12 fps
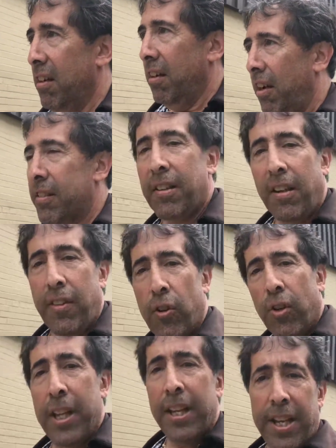I said, are they
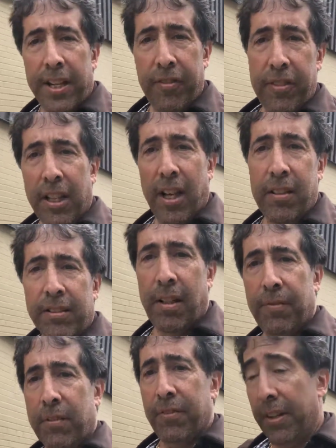all $800?
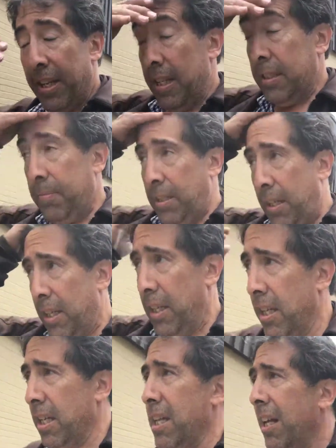I've looked very handsome today.
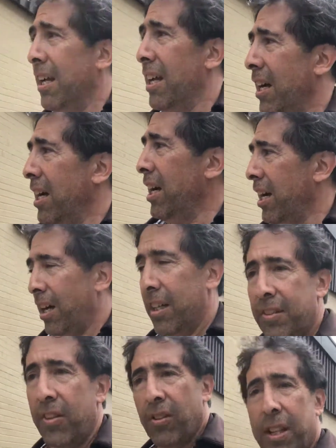I
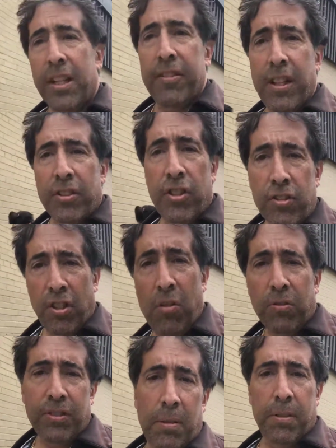said, they're all $800? She said, no,
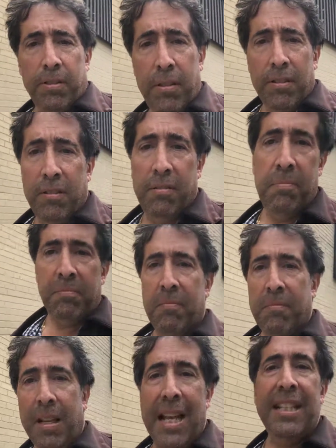some are
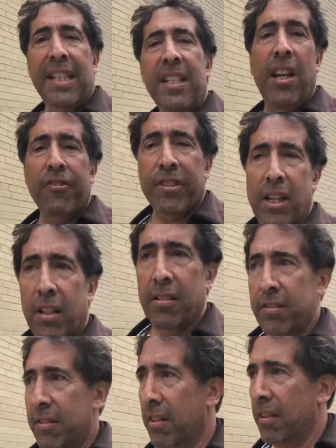$1,800.
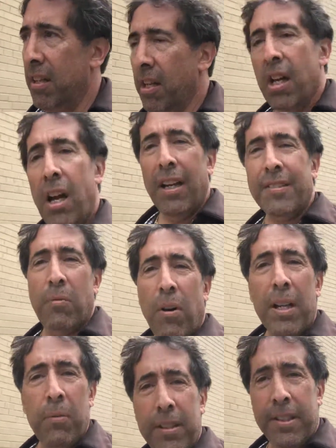I said, why
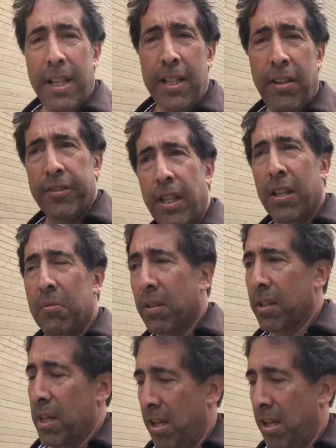do you want the $800 one?